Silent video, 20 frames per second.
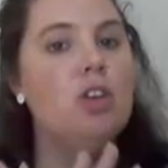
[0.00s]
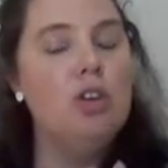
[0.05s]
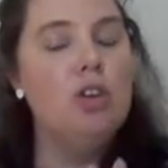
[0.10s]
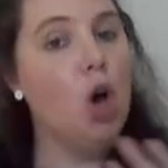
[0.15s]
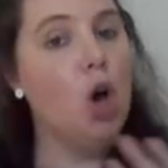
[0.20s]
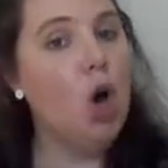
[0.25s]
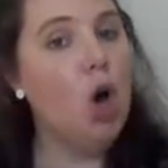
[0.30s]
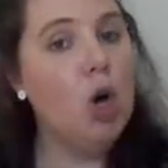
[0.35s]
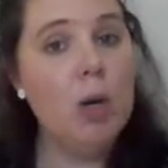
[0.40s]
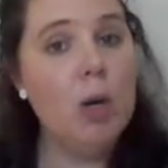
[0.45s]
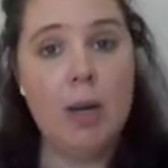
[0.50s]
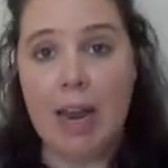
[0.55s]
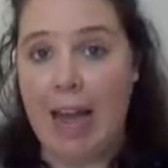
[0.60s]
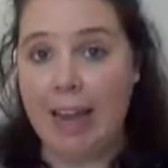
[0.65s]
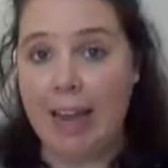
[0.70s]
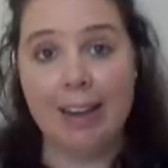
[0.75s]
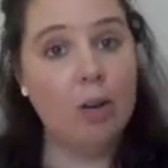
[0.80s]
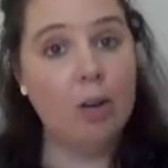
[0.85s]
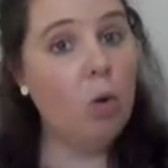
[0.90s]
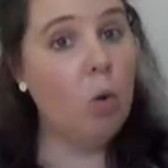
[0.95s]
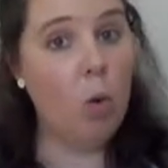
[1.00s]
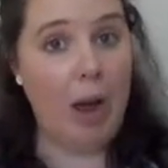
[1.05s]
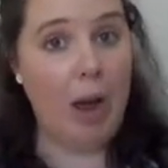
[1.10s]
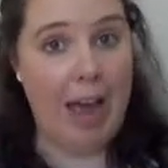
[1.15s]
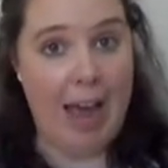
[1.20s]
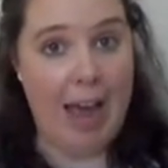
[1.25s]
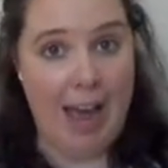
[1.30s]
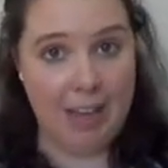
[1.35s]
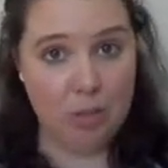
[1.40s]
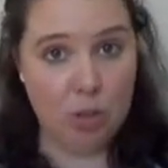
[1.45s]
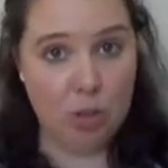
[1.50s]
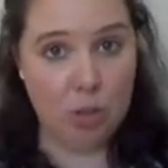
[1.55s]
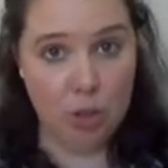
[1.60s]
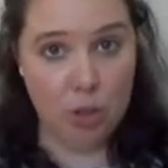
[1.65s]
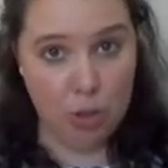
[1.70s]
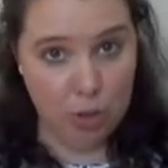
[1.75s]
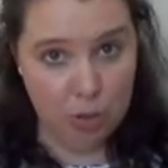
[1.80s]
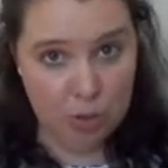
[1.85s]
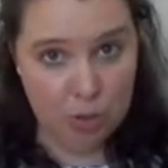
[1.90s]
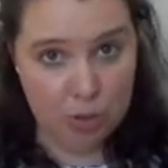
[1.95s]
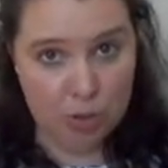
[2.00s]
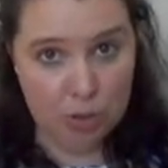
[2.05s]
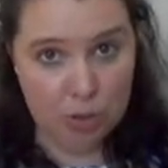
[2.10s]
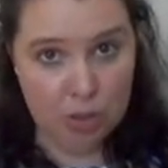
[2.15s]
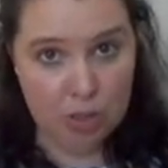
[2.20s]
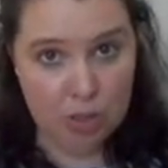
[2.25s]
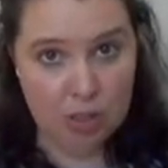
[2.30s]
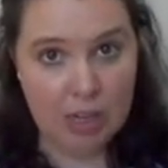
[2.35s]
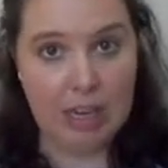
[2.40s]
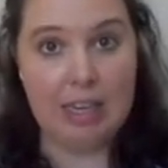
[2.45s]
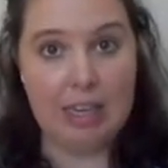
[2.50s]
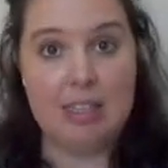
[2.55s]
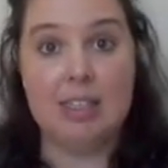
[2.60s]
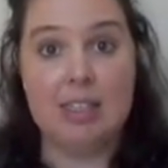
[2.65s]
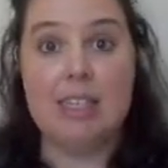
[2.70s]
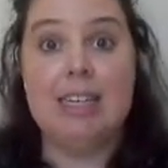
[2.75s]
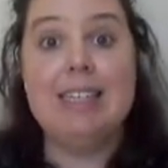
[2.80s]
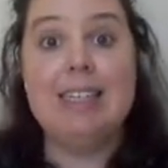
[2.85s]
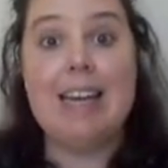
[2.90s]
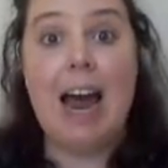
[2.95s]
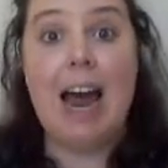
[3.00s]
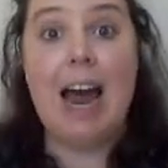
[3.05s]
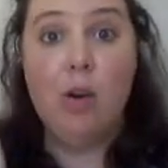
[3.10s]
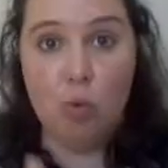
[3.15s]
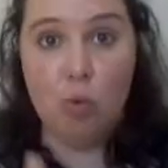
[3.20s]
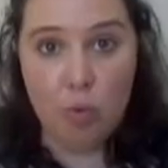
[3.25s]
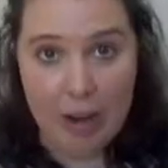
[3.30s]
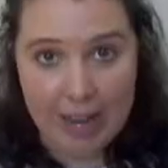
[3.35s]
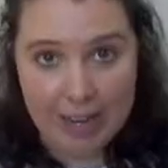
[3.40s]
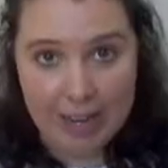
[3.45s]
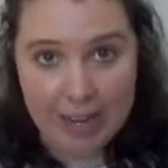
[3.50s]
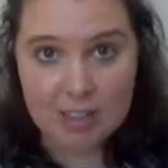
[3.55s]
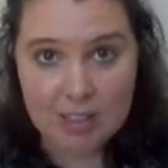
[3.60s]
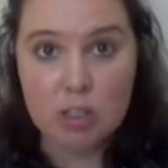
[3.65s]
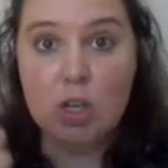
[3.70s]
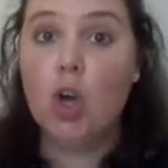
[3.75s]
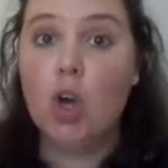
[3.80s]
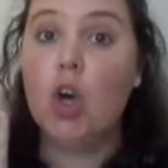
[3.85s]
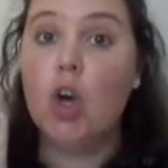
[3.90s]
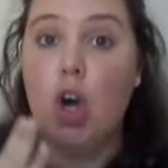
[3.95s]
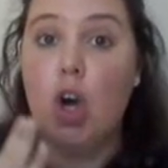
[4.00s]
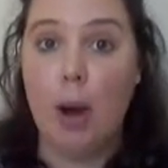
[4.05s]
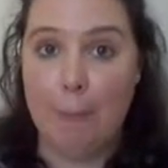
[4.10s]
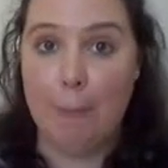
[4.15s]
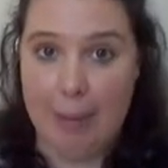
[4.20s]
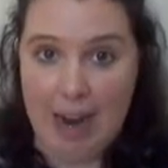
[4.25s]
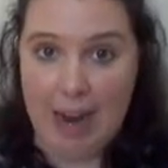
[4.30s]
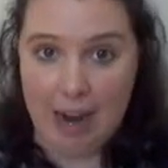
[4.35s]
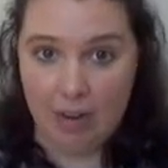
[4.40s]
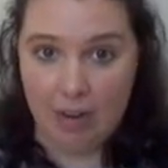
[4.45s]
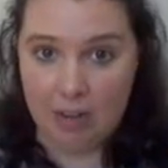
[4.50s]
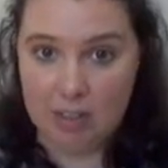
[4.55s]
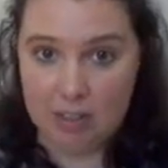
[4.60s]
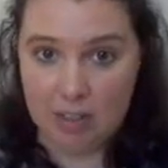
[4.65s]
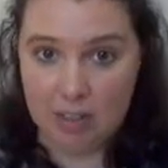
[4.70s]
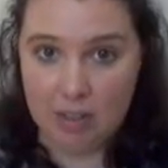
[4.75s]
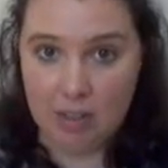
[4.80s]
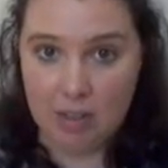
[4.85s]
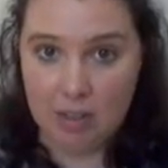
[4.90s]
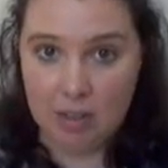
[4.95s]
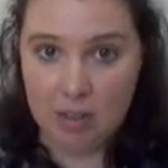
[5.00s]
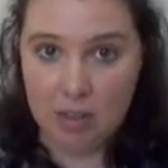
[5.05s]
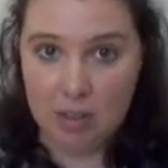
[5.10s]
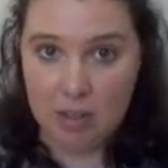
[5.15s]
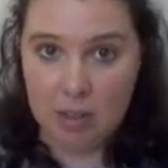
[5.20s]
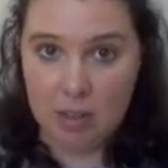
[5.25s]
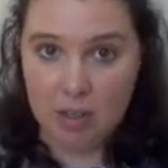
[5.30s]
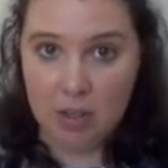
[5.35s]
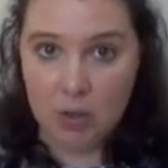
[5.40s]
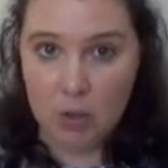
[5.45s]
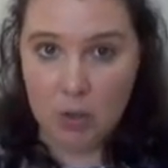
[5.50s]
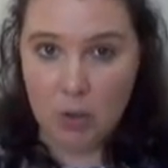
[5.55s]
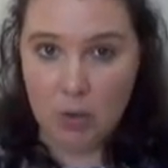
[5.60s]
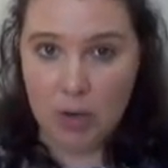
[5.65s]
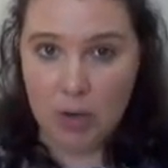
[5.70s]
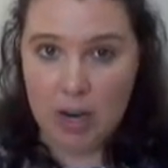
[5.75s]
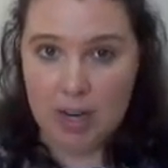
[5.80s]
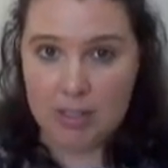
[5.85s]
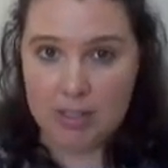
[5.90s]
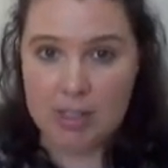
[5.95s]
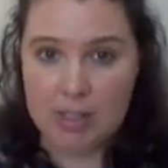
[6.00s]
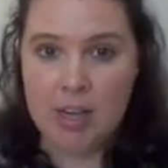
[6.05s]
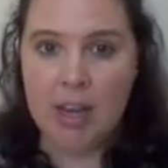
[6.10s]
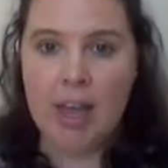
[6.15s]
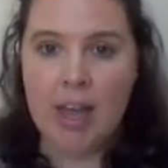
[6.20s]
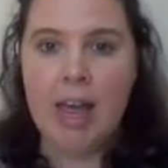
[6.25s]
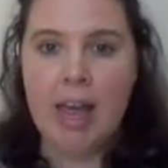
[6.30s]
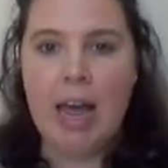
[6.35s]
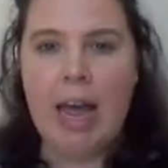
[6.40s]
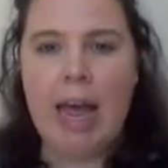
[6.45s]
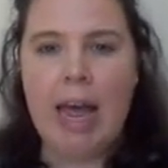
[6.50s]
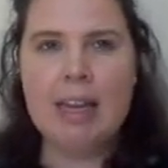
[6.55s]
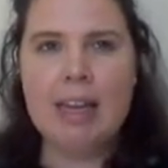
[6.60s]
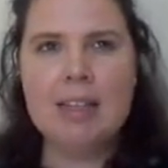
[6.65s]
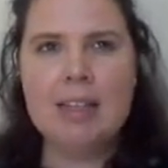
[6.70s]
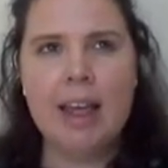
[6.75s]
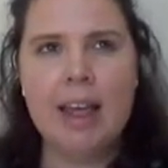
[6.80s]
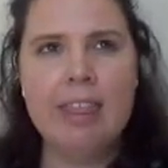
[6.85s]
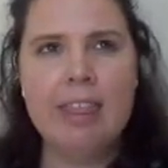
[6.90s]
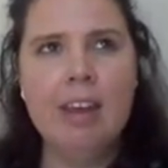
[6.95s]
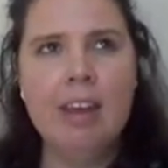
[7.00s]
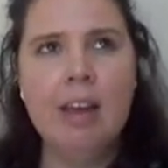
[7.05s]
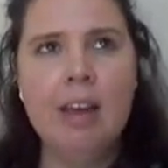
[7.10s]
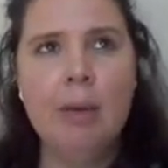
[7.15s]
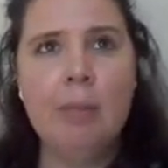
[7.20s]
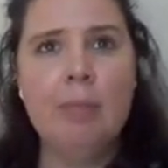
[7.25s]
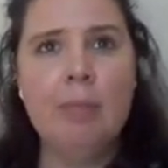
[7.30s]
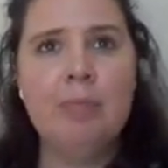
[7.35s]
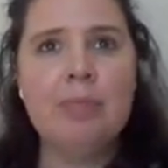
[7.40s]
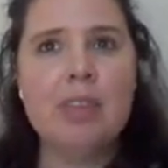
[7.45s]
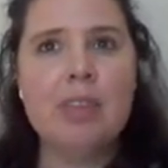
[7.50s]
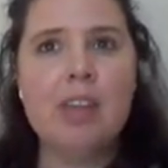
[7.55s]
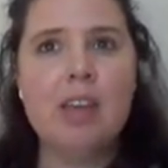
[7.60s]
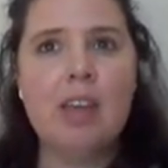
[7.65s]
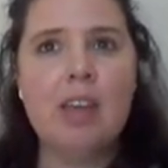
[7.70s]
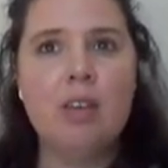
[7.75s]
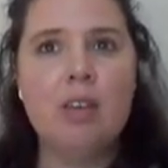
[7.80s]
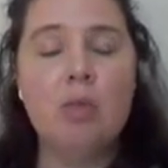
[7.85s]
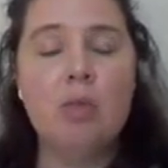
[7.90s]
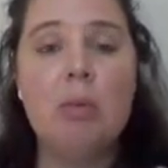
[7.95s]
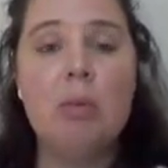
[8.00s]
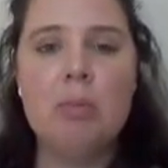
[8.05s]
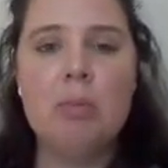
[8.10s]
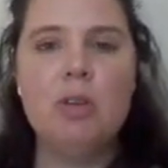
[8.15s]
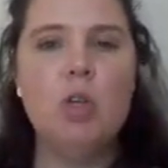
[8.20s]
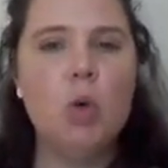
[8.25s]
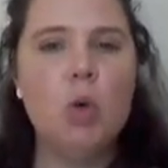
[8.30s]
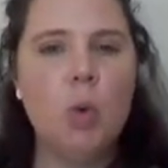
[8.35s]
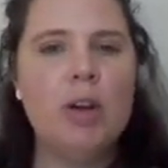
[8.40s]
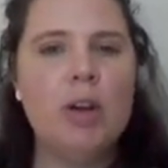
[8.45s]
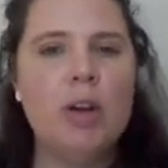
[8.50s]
No like or as used. It's a direct comparison. Right. And I think, remember, you